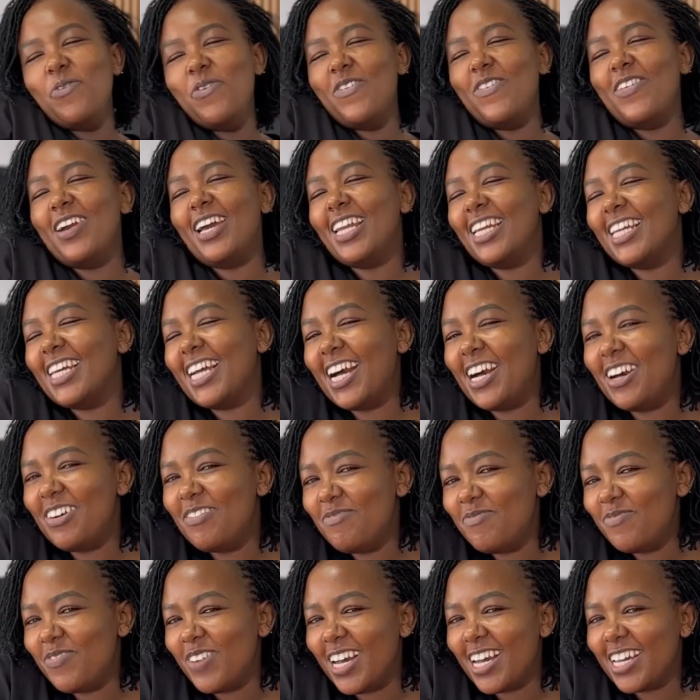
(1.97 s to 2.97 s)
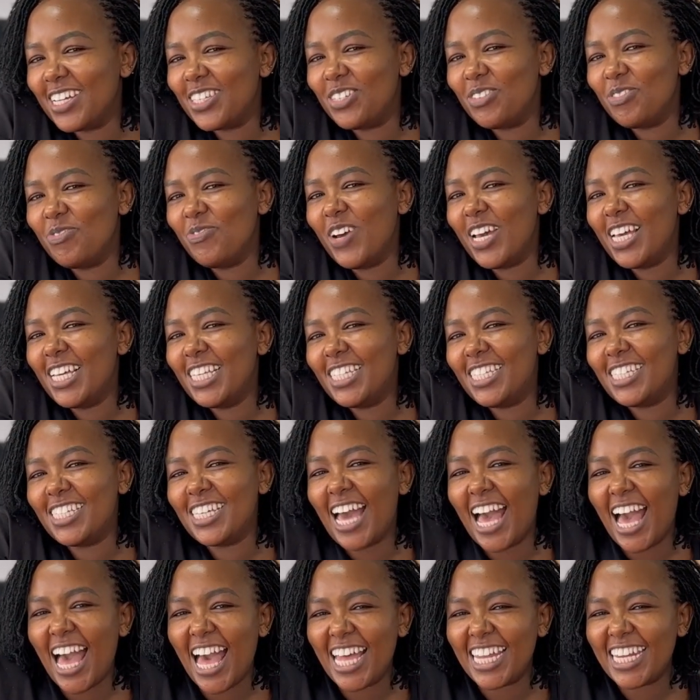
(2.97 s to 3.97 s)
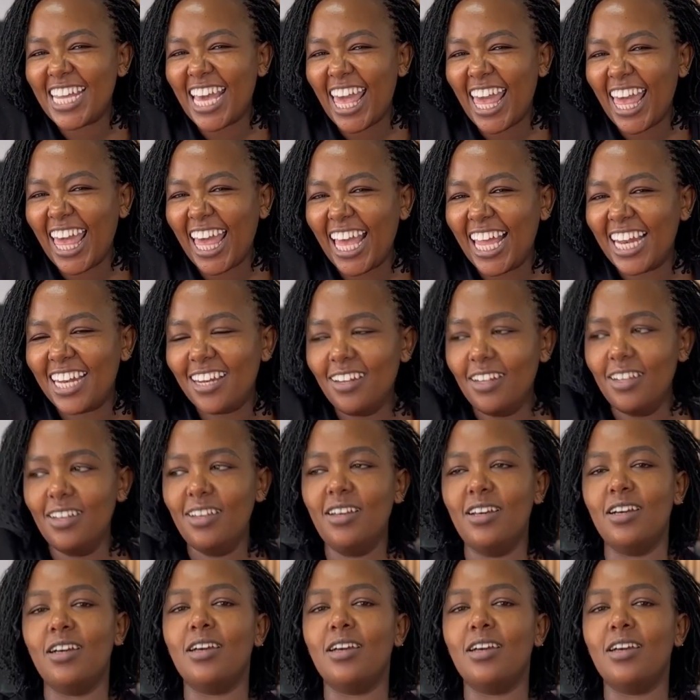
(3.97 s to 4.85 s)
welcome back to my channel.